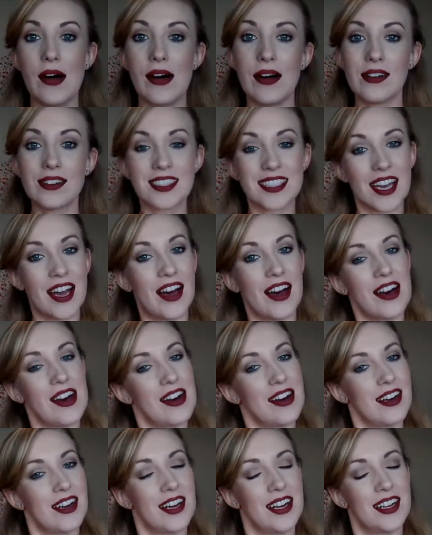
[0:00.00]
Ulta
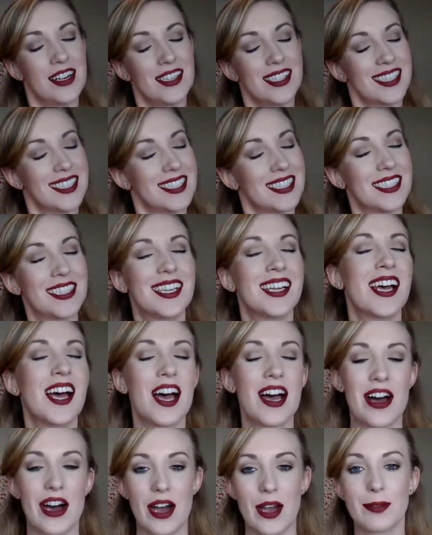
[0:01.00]
haul.
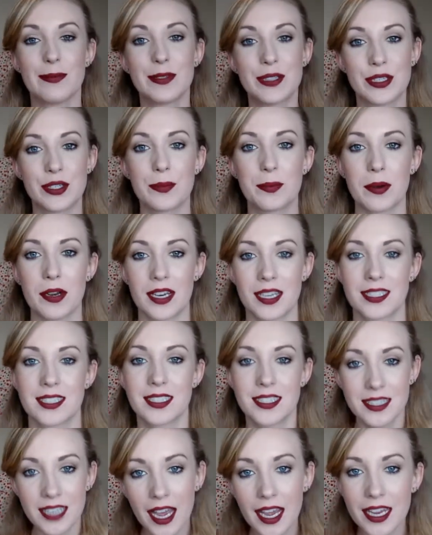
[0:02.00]
I'm super
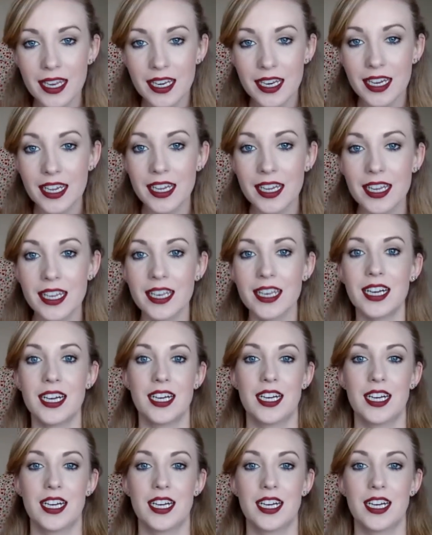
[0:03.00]
excited.